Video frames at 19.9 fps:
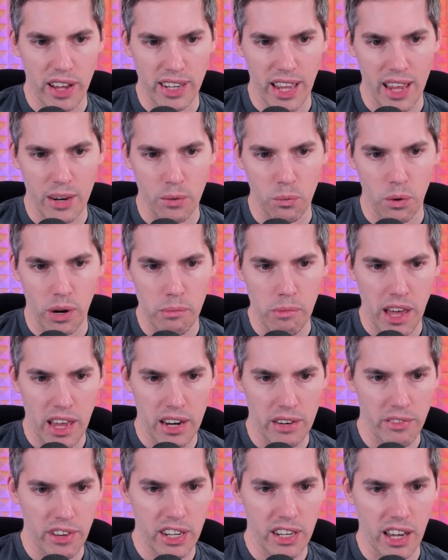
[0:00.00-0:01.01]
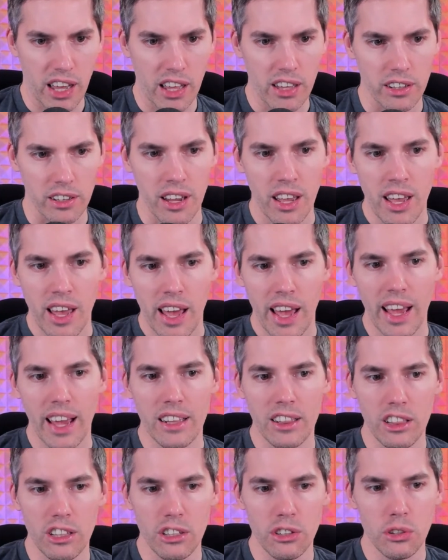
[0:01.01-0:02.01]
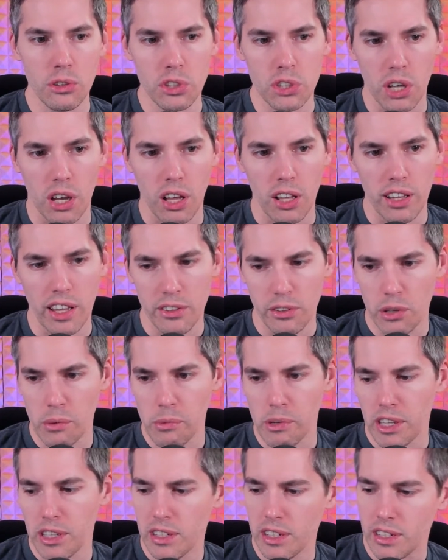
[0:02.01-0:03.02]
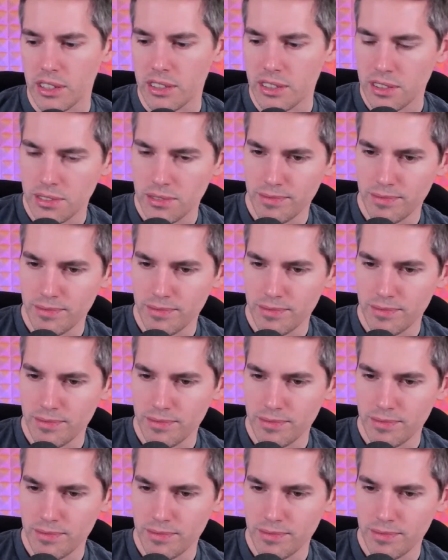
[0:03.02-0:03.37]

add one mana of any color, and lose all other abilities.